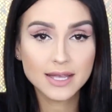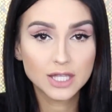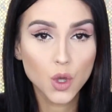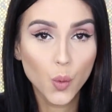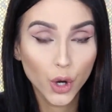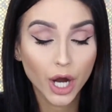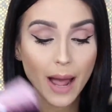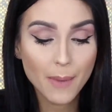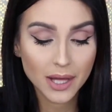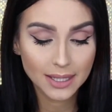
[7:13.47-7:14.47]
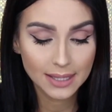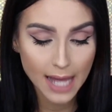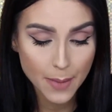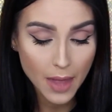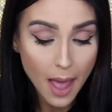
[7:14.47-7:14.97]
they still work about the
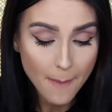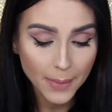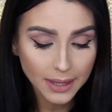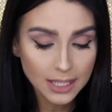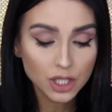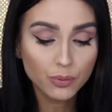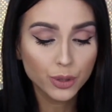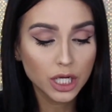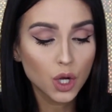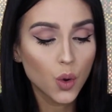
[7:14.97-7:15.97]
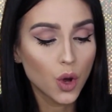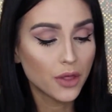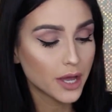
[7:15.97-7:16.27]
same. But these are pretty cool.